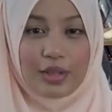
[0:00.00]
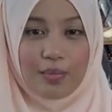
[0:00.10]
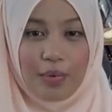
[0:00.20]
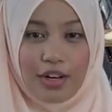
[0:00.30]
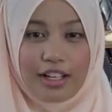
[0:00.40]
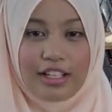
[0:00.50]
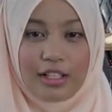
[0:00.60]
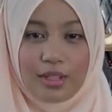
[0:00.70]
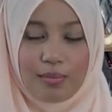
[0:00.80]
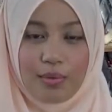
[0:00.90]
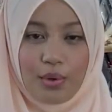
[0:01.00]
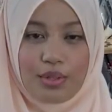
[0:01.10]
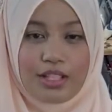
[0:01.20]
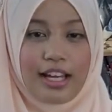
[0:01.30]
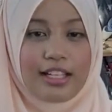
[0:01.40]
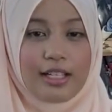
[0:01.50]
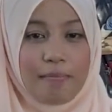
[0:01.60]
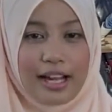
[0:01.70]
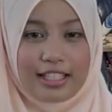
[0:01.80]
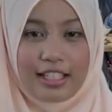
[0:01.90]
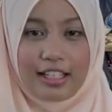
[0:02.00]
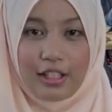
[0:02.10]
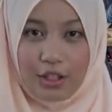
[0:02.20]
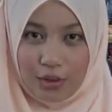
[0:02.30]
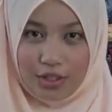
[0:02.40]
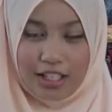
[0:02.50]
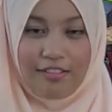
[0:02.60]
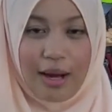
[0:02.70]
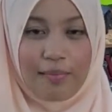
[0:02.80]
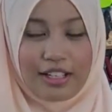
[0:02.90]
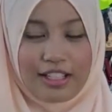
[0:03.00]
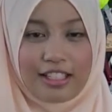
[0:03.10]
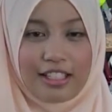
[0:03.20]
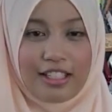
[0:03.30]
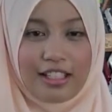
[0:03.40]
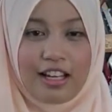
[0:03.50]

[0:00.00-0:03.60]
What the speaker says: is poured into the molds and compacted using a vibrator.